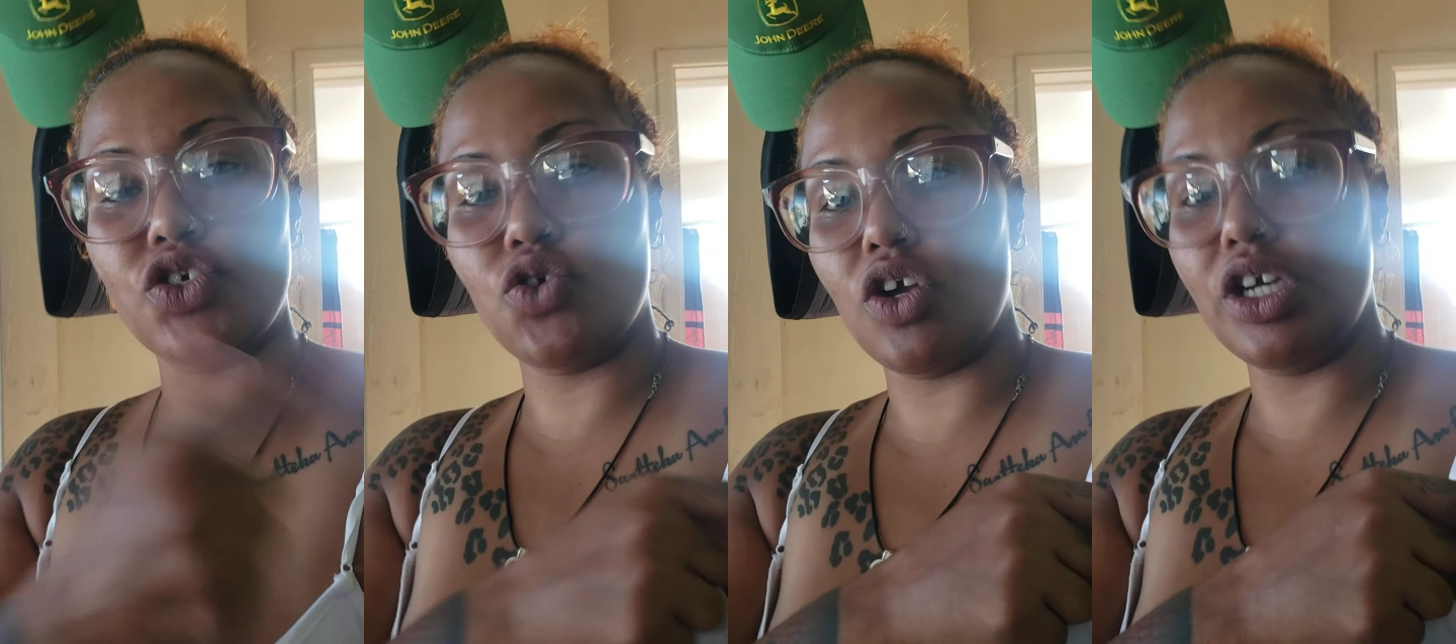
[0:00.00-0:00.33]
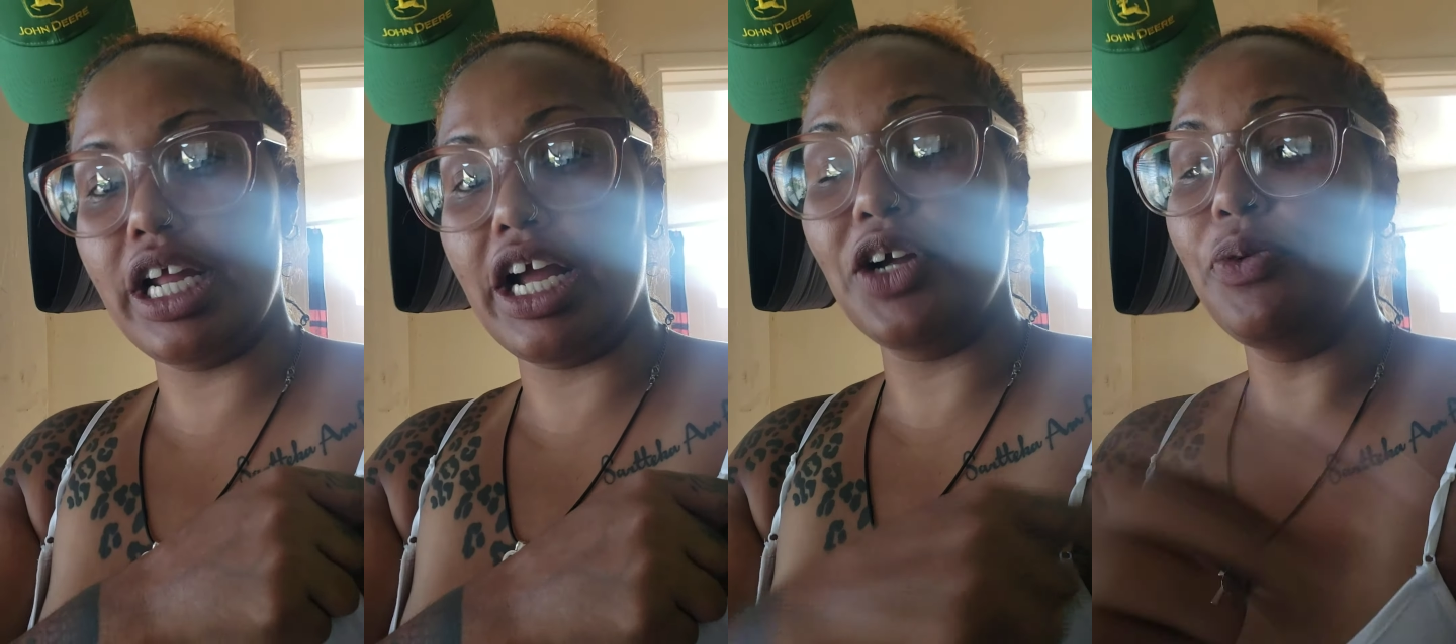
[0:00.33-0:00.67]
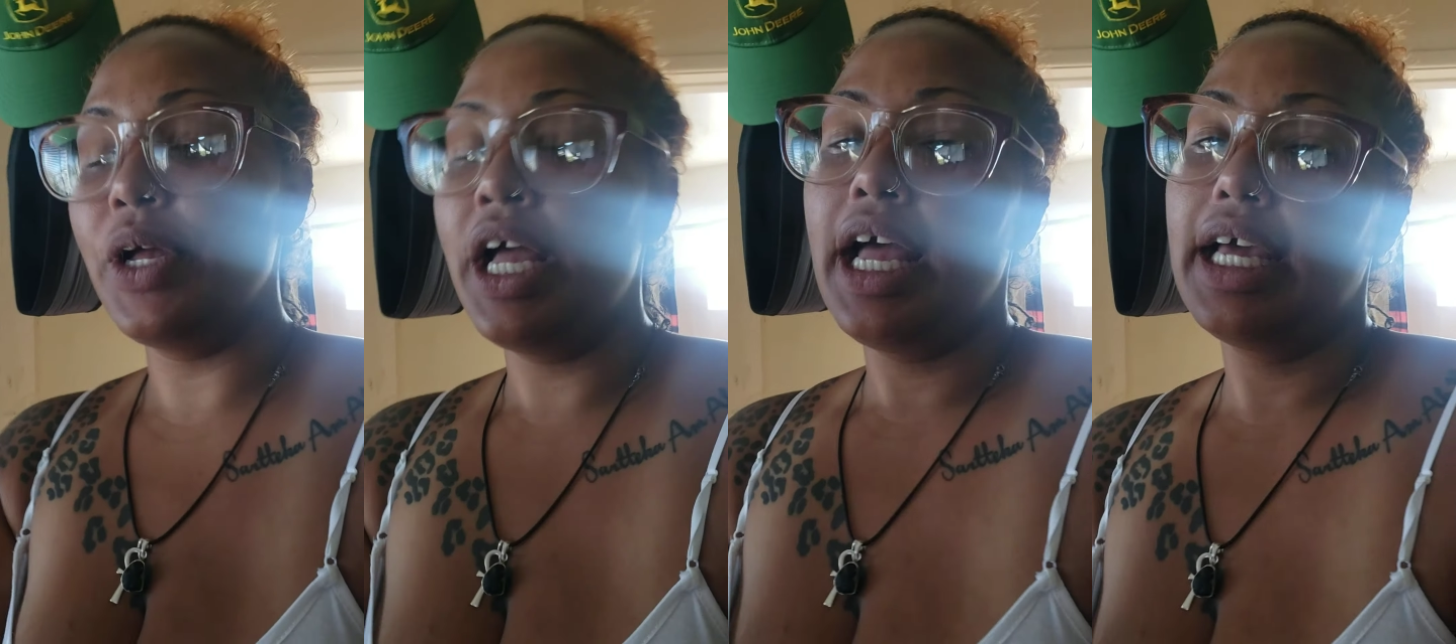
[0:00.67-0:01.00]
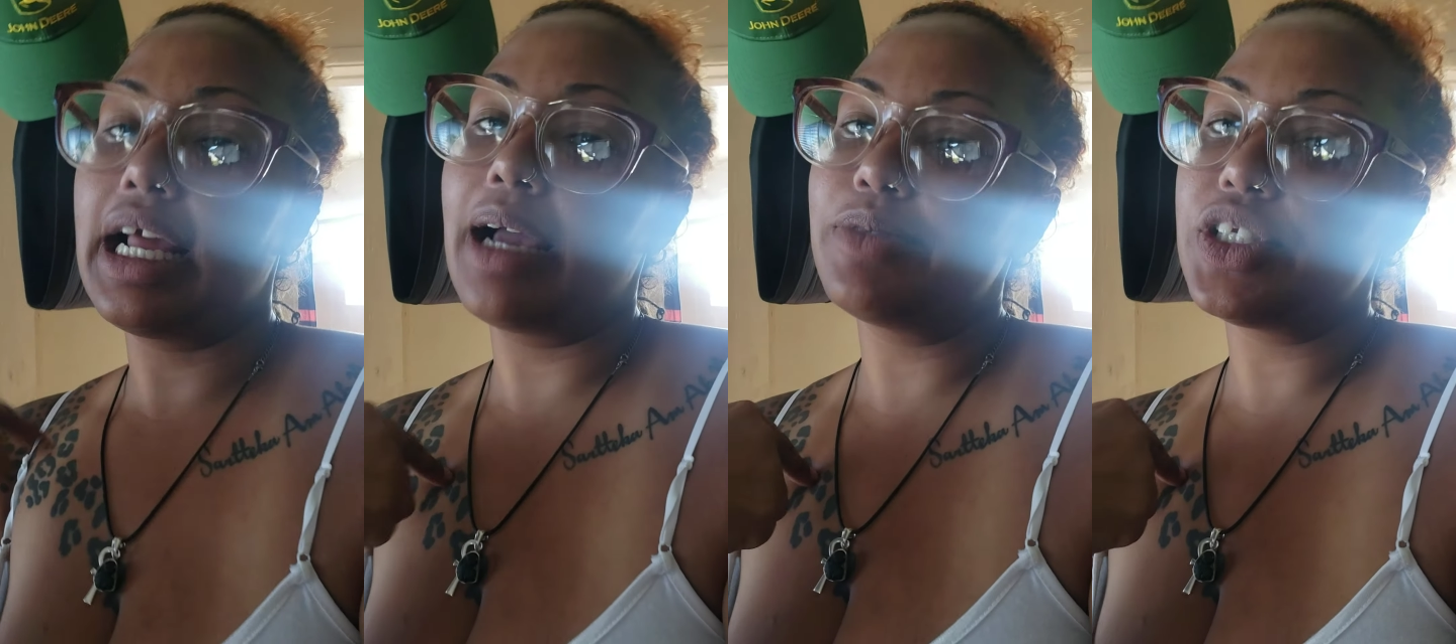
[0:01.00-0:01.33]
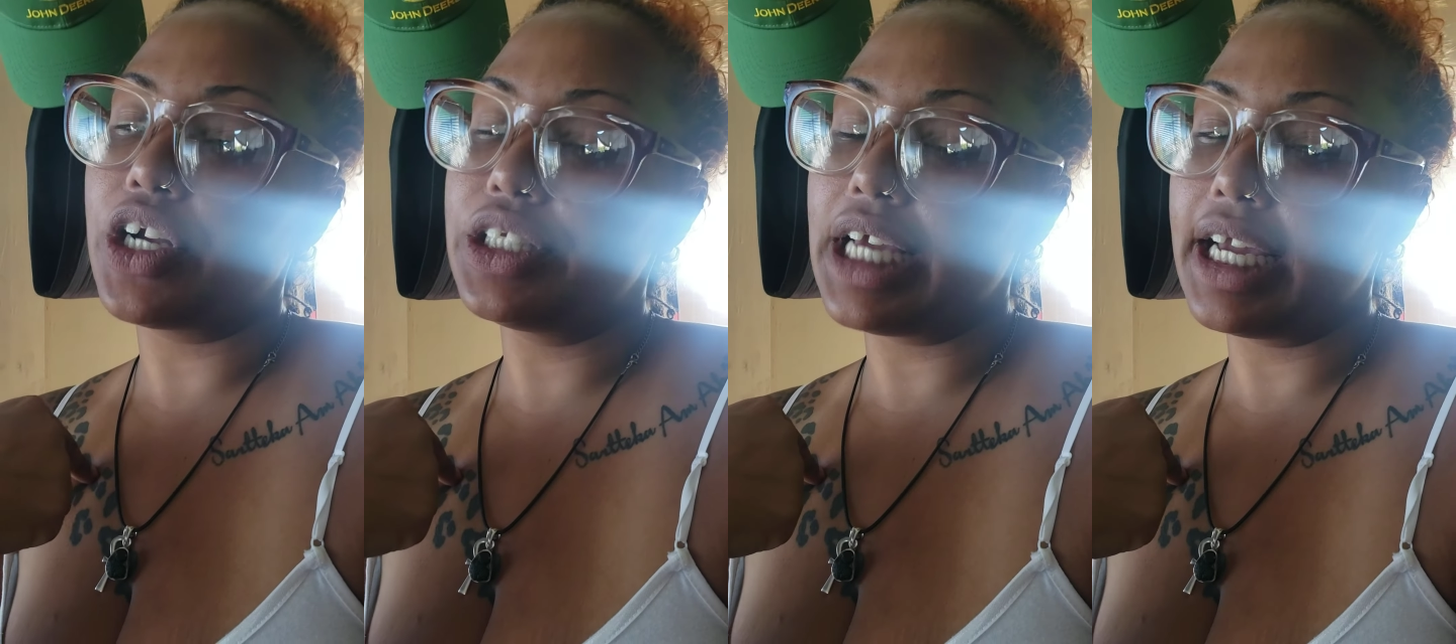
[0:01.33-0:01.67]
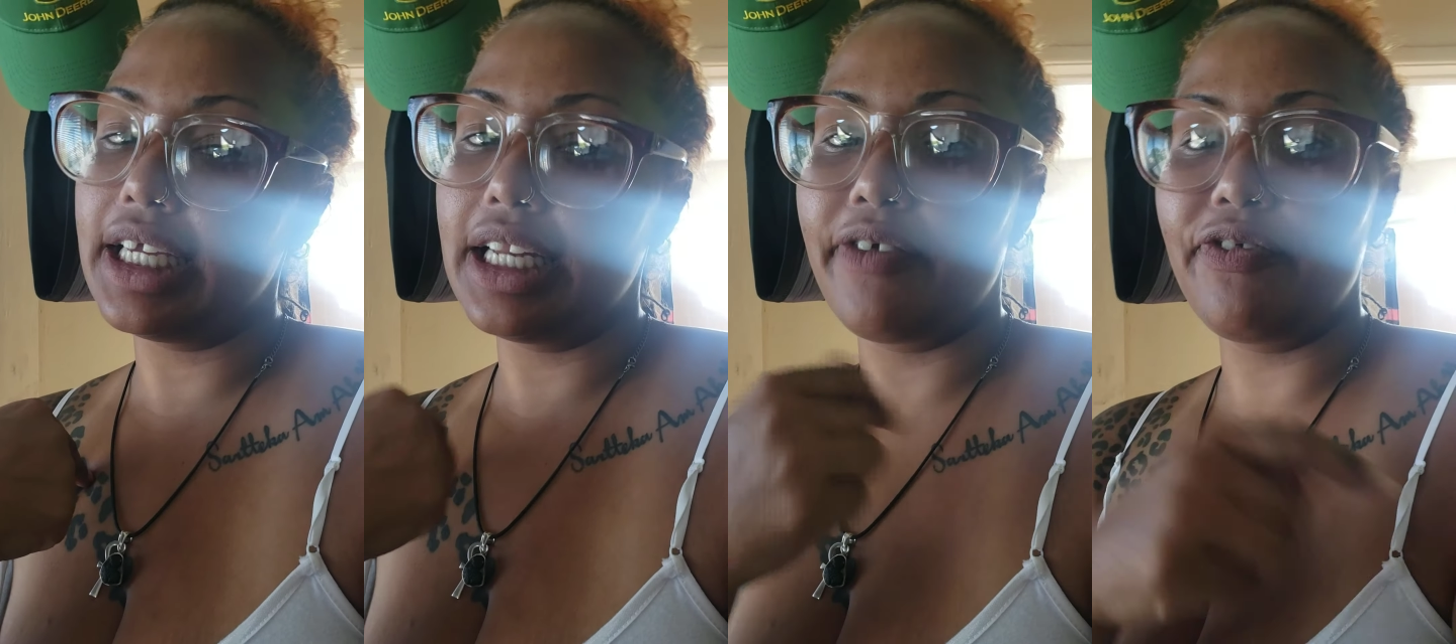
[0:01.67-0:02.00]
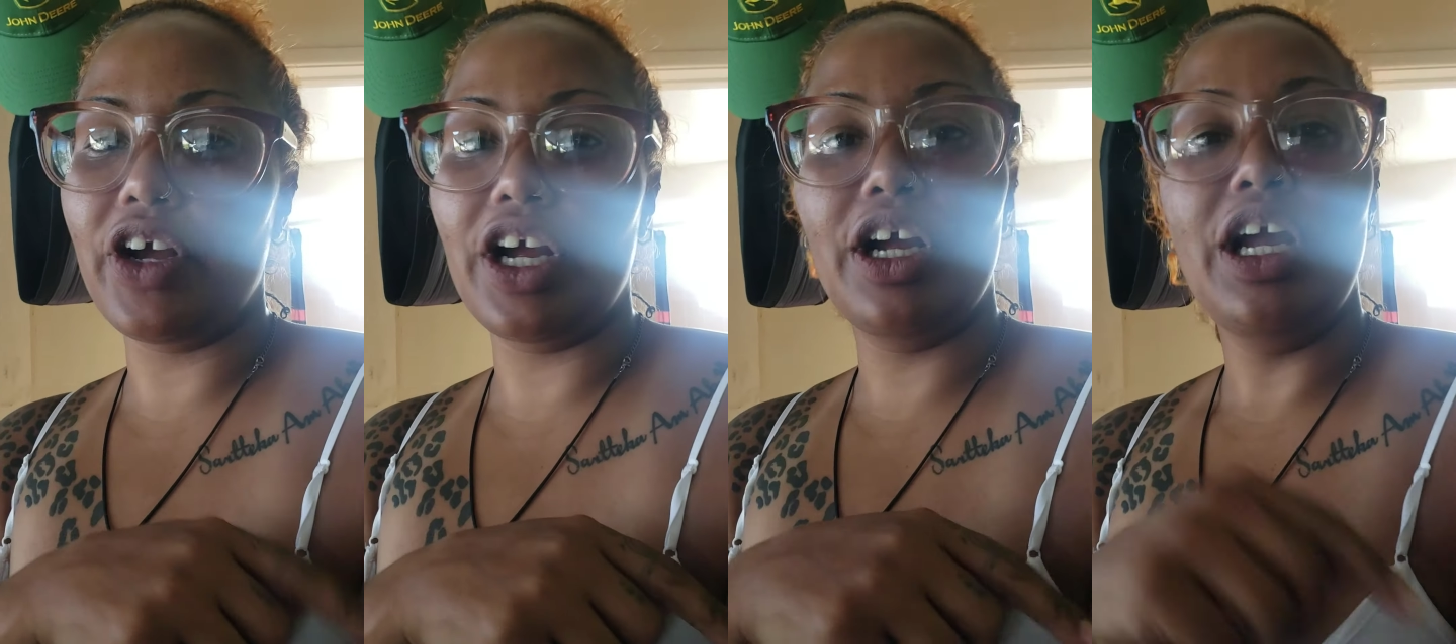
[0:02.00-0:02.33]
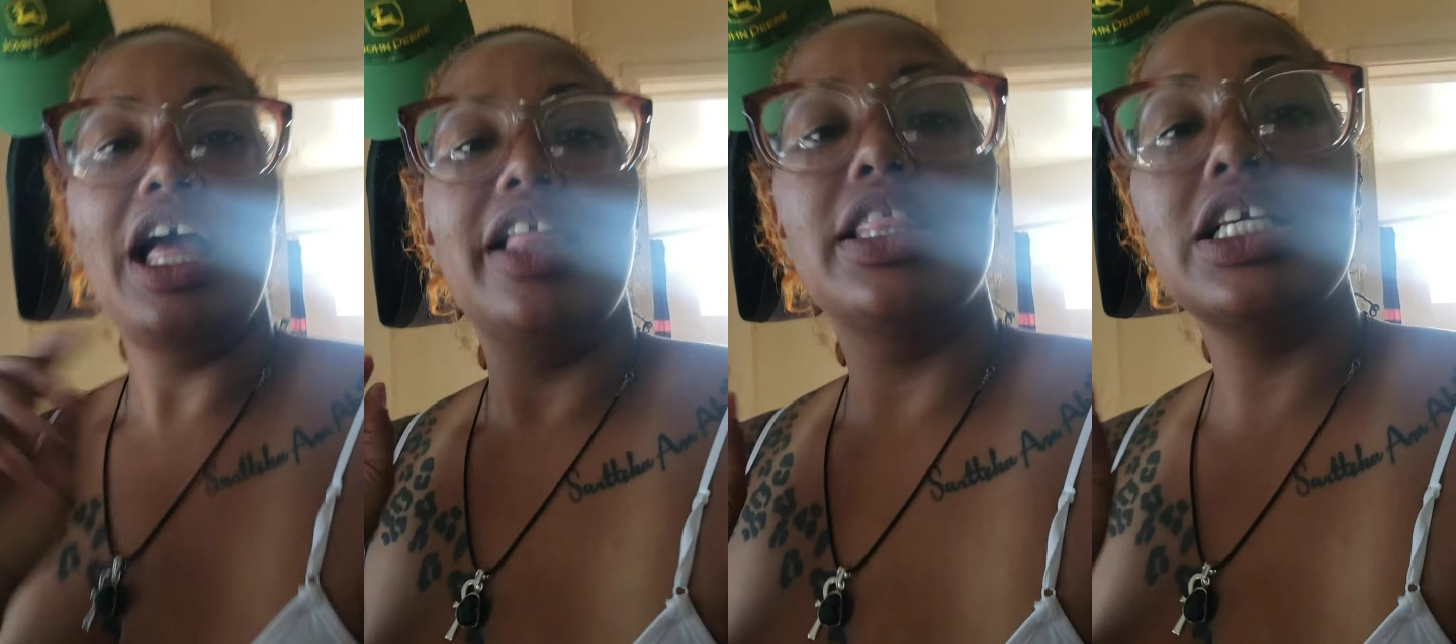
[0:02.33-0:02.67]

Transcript: extraordinaire, and I'm Sarteka Nefer.